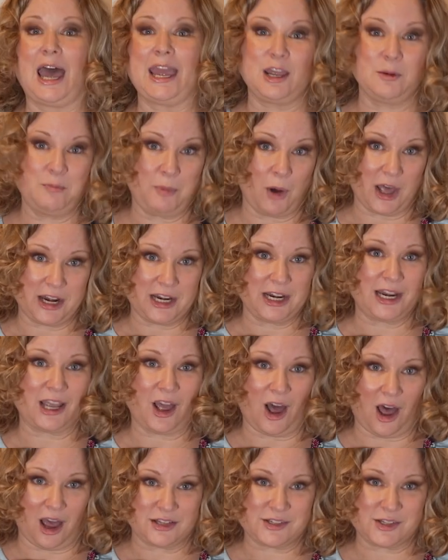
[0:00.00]
I had bought it at
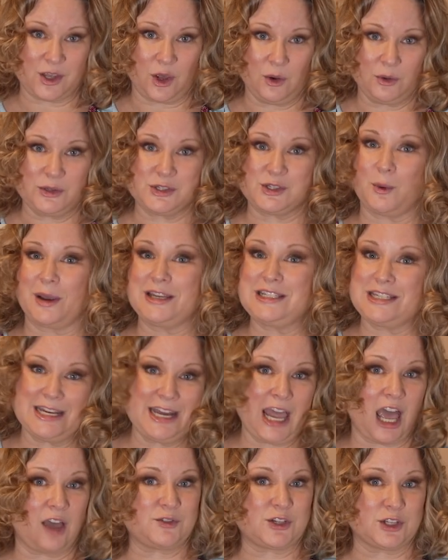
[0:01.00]
Costco, so I didn't
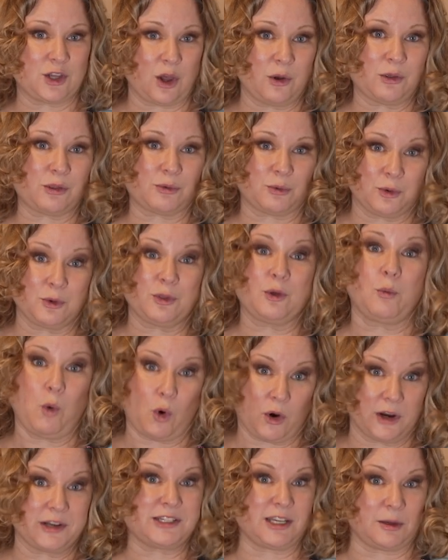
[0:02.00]
have to go through the
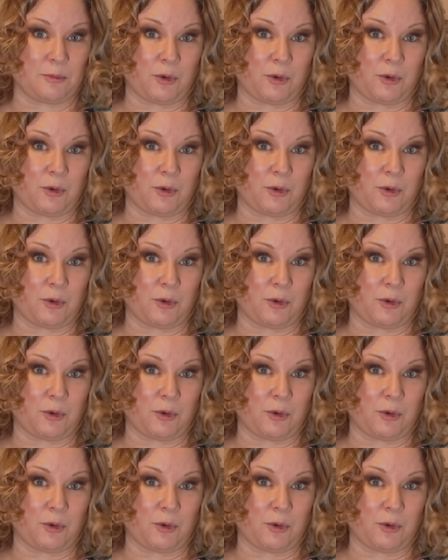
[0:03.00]
warranty